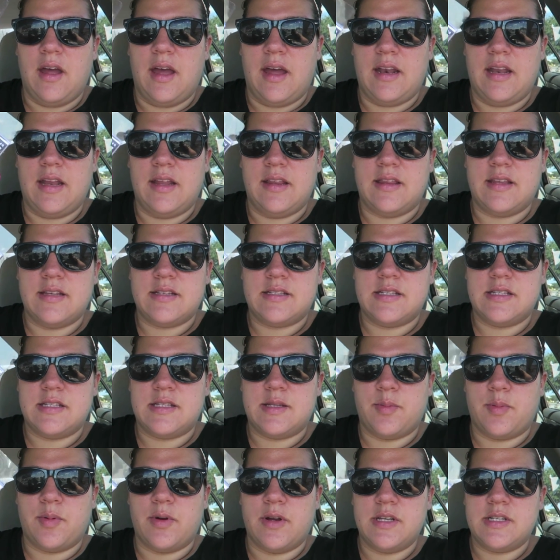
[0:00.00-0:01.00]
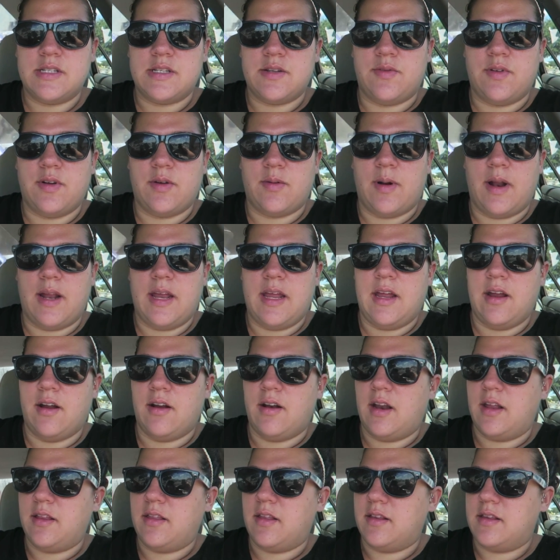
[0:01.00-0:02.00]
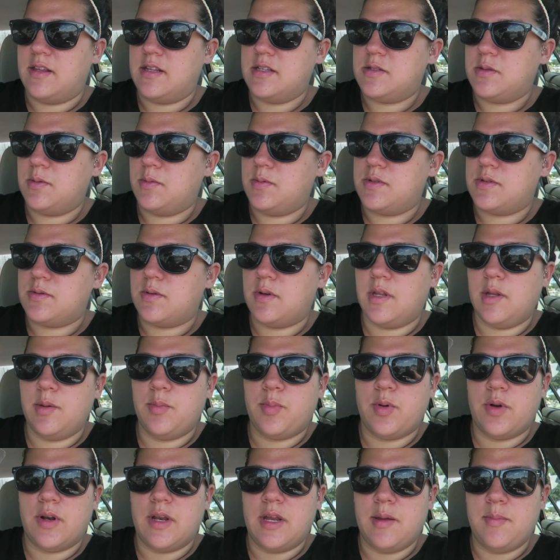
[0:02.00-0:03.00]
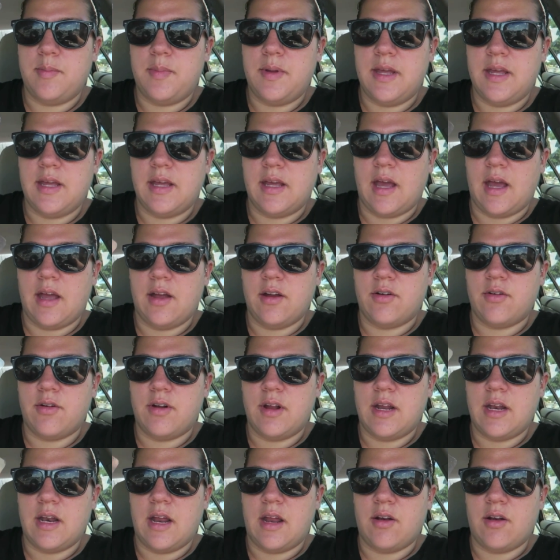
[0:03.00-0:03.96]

And it, this is the print of it right here. And I thought this one was really pretty pink and green.